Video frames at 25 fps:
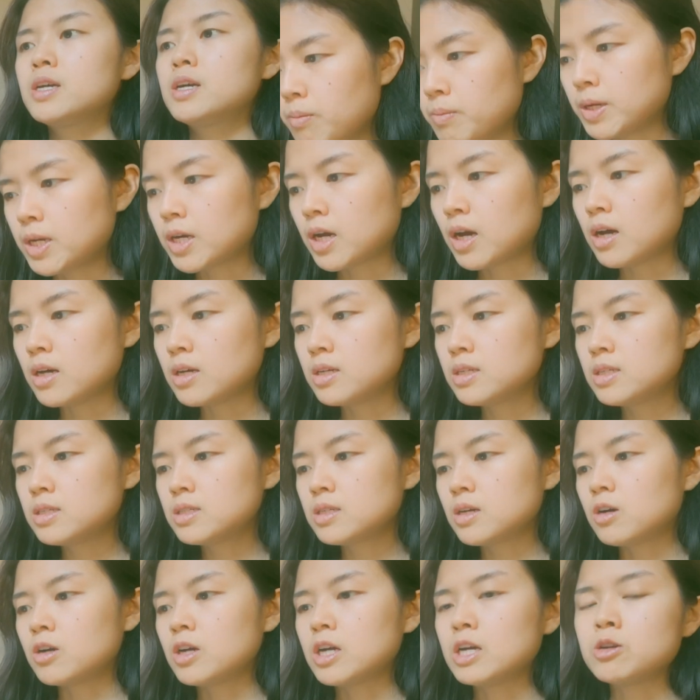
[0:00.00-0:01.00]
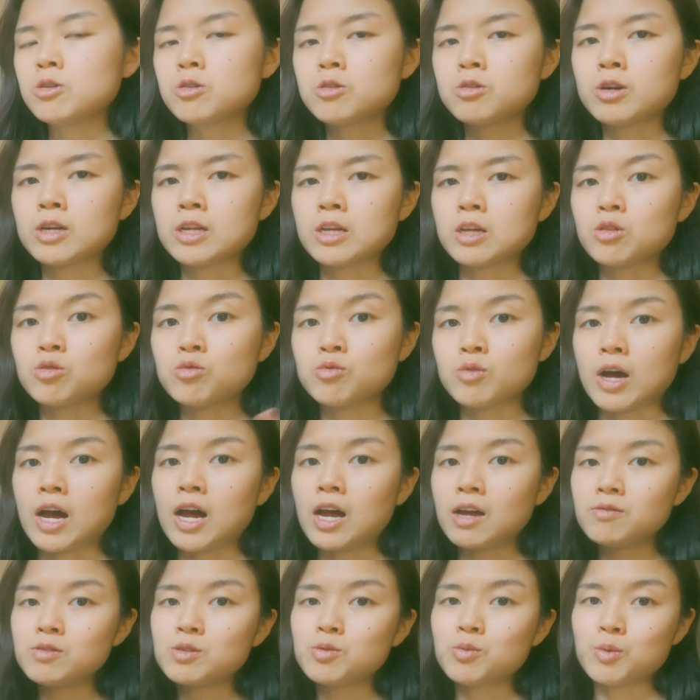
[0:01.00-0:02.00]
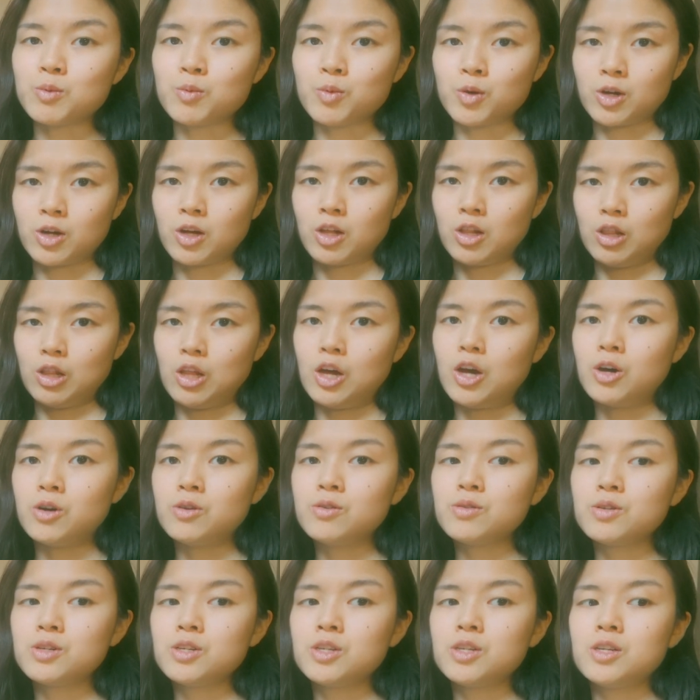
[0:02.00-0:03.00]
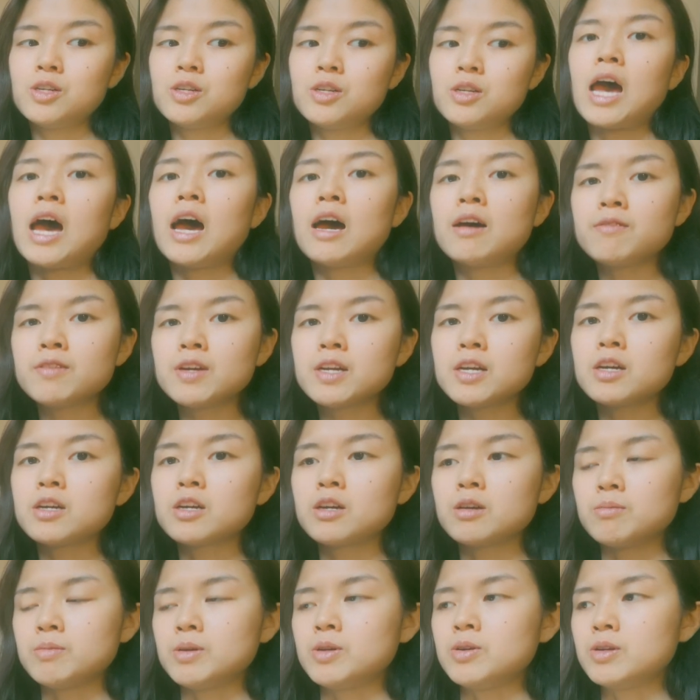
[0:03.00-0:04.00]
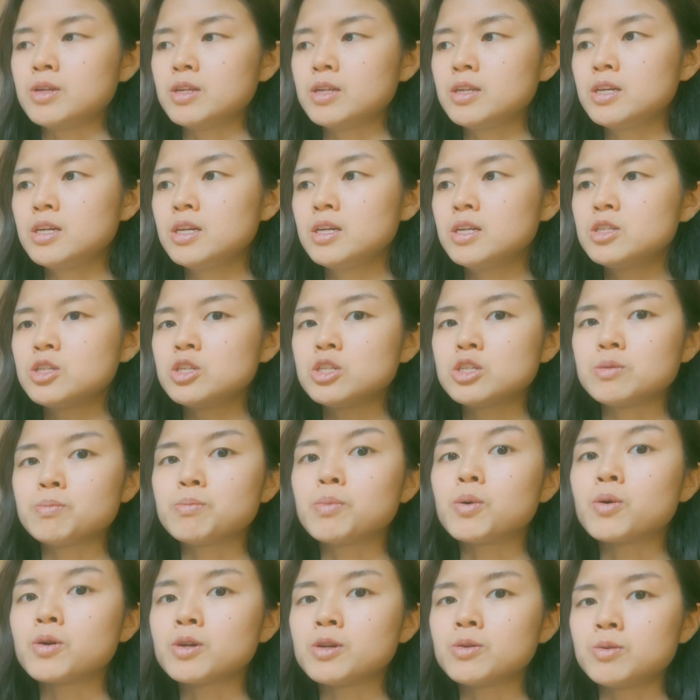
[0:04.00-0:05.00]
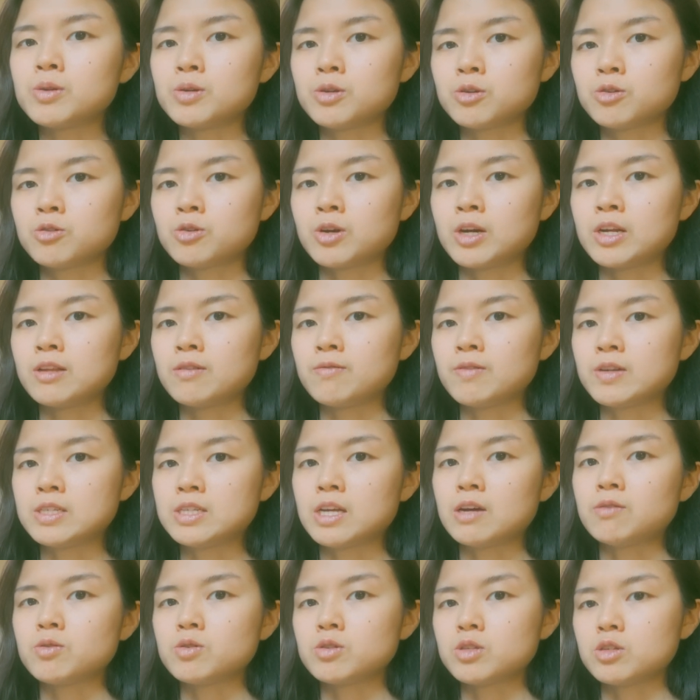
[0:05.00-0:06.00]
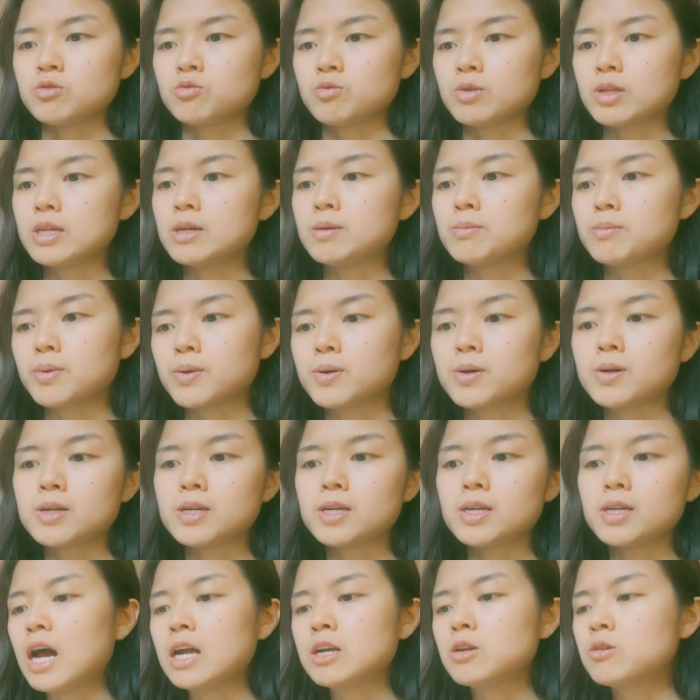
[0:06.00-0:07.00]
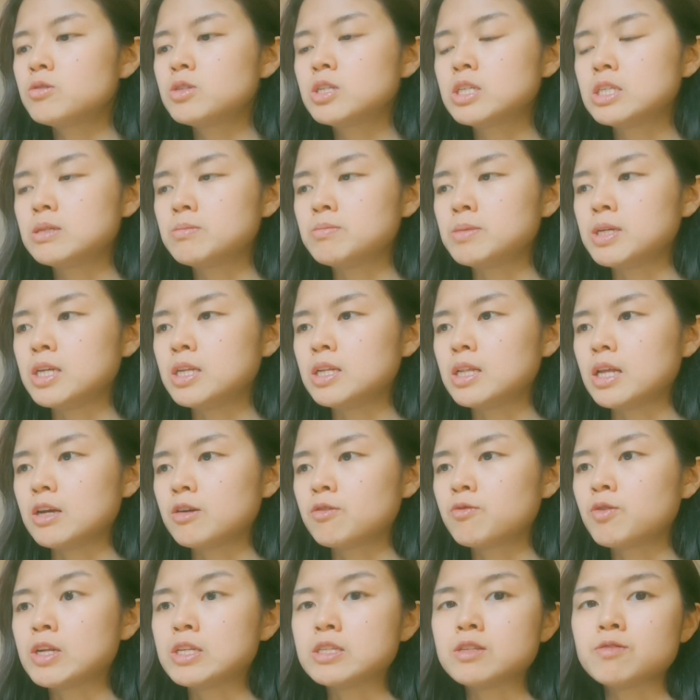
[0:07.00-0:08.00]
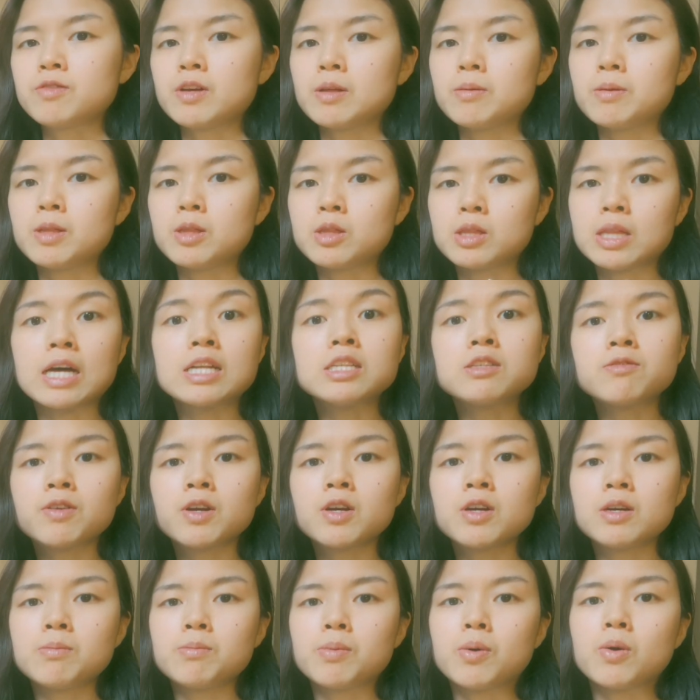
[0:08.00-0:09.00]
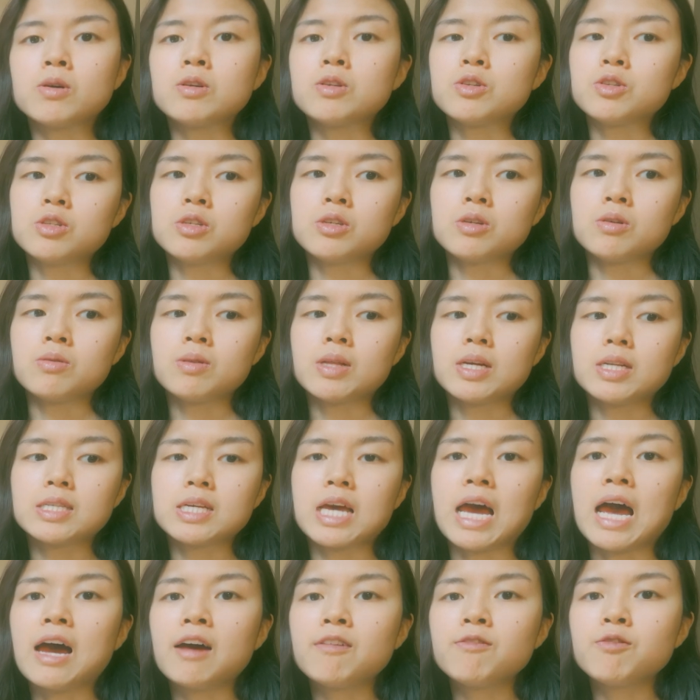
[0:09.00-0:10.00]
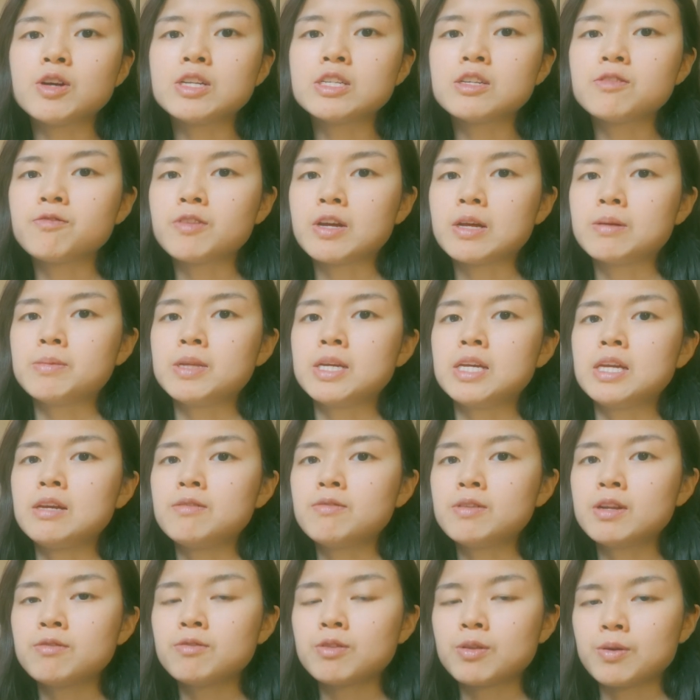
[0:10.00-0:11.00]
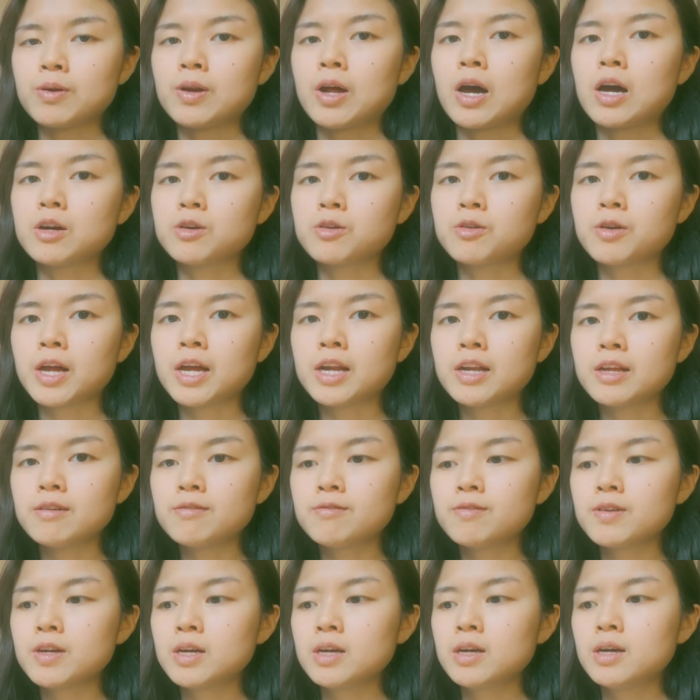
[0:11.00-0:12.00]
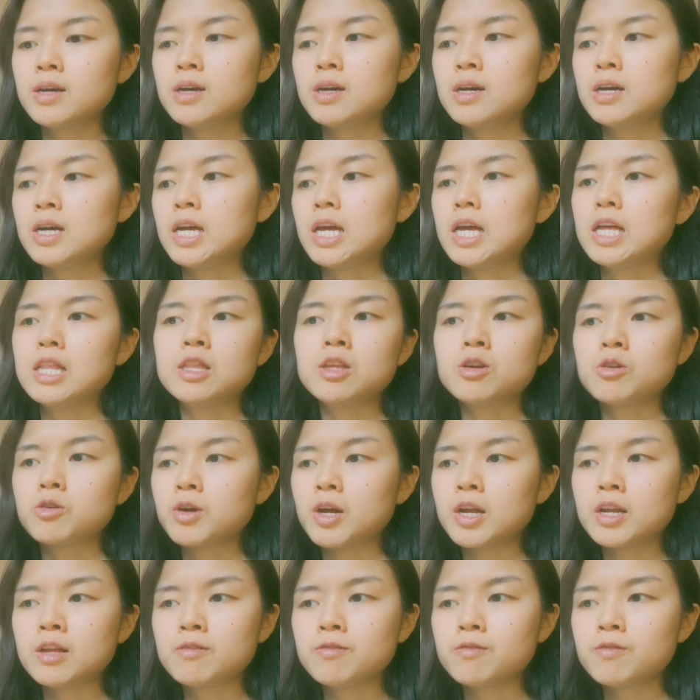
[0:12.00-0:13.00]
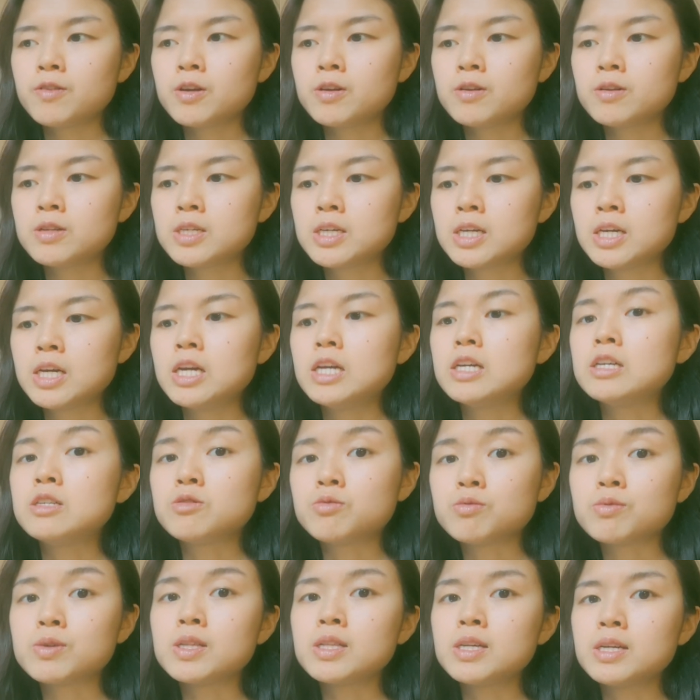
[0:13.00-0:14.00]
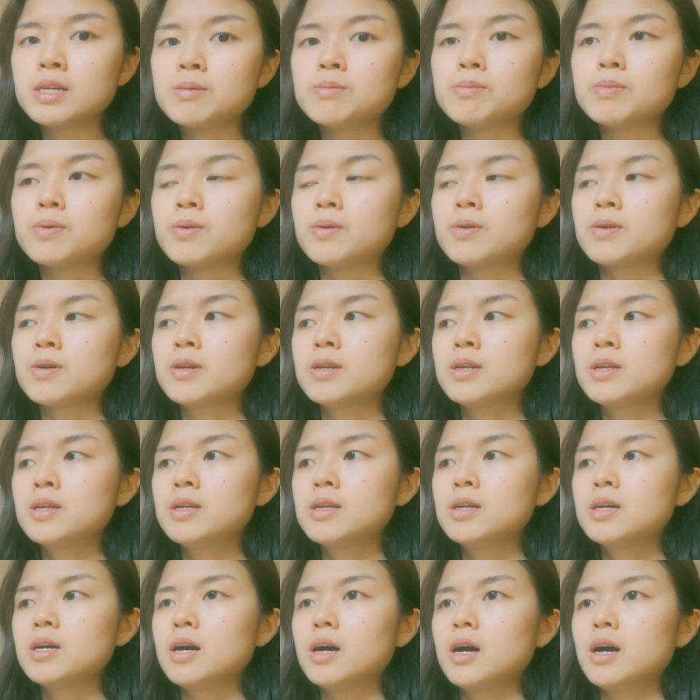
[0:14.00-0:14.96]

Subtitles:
Because our inner critic thrives when we're alone, having a community to support you in your creative endeavors is really important. I don't just mean like friends and family. That's very important too. Like to have friends and family, even if they're not creative, in the creative field is really important.